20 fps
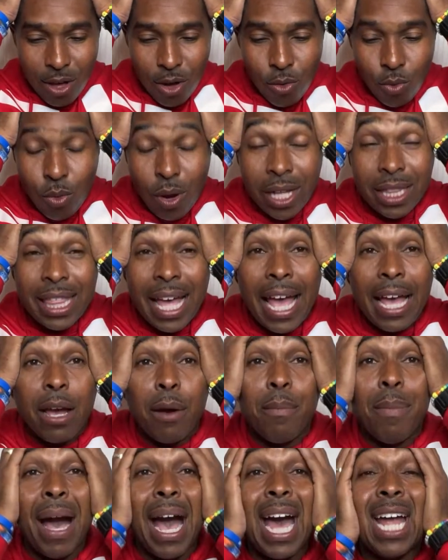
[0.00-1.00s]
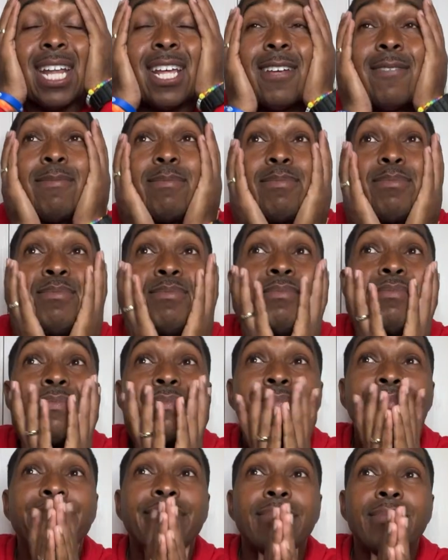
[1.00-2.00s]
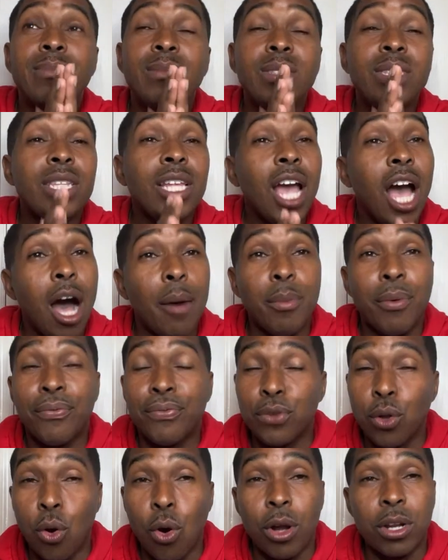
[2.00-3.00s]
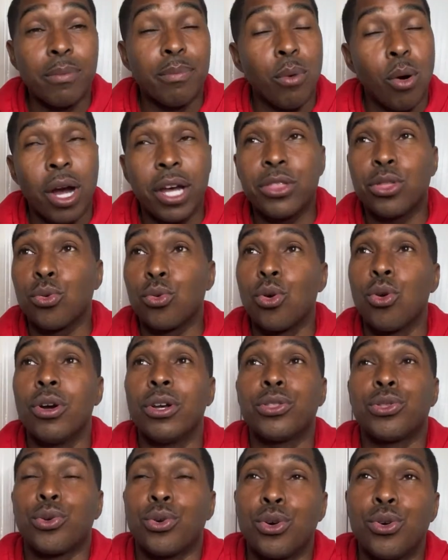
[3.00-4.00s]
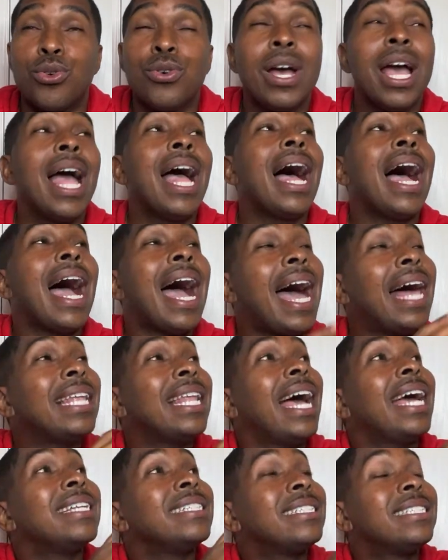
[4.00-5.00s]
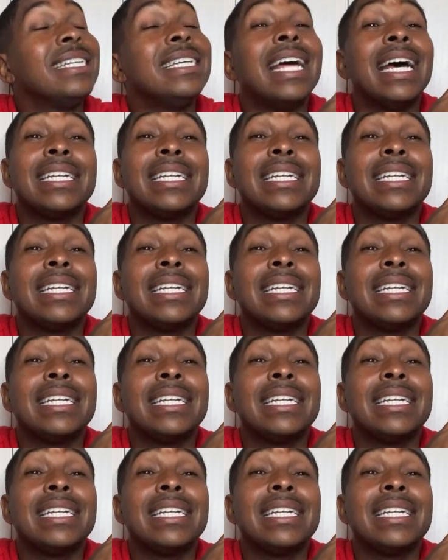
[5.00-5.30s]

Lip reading: One thing about it, I'm a Florida boy through and through. I like to see that